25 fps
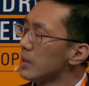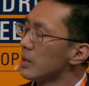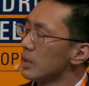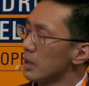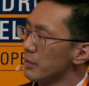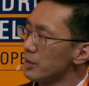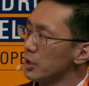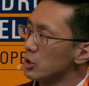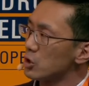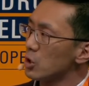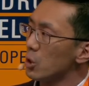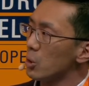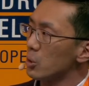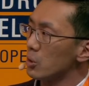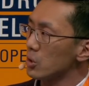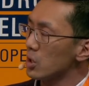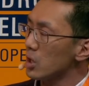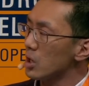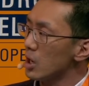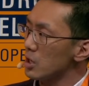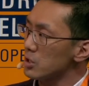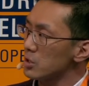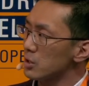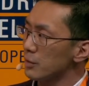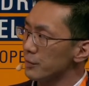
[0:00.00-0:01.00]
of the total
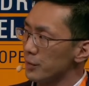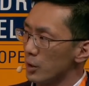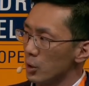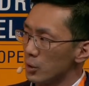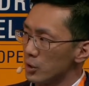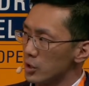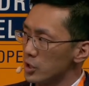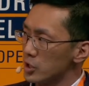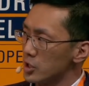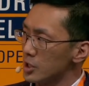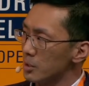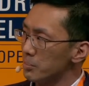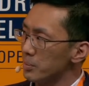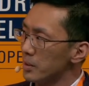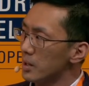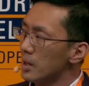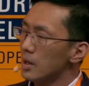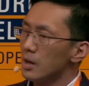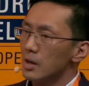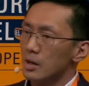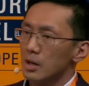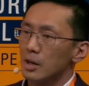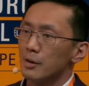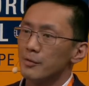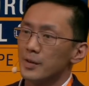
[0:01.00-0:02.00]
cost of ownership
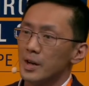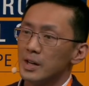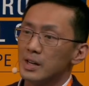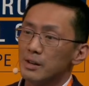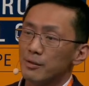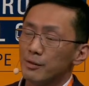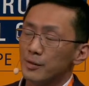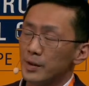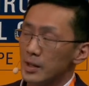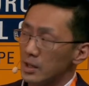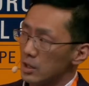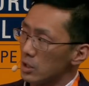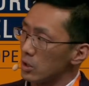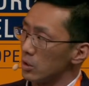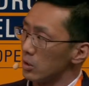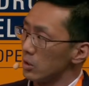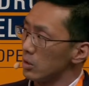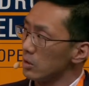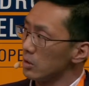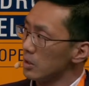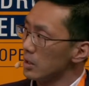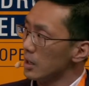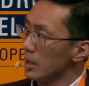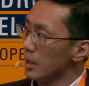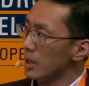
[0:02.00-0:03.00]
of any vehicle
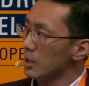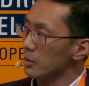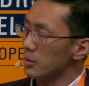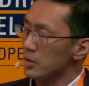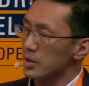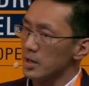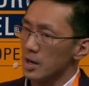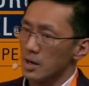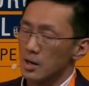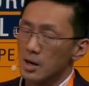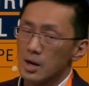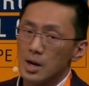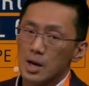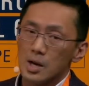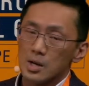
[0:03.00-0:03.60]
out there.